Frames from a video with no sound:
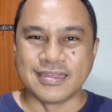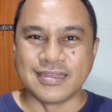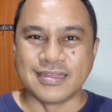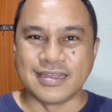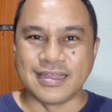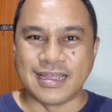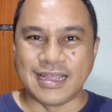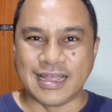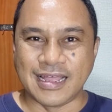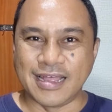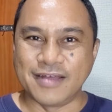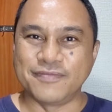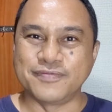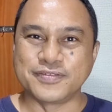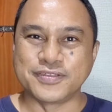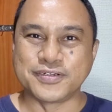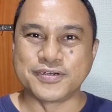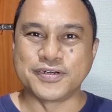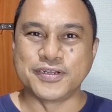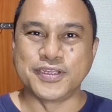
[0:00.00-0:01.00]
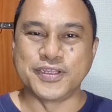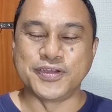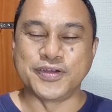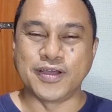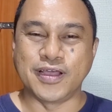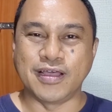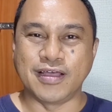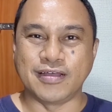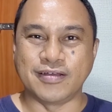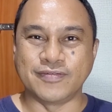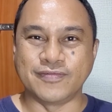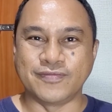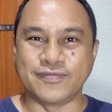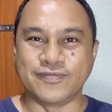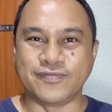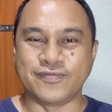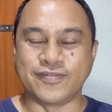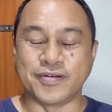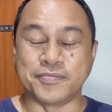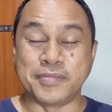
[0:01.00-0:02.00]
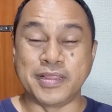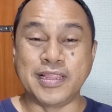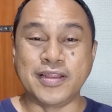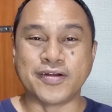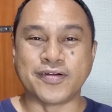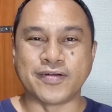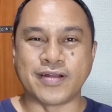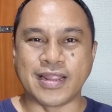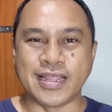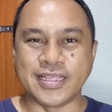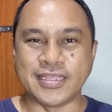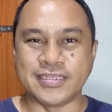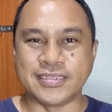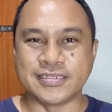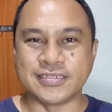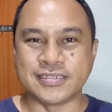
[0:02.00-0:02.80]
After you have familiarized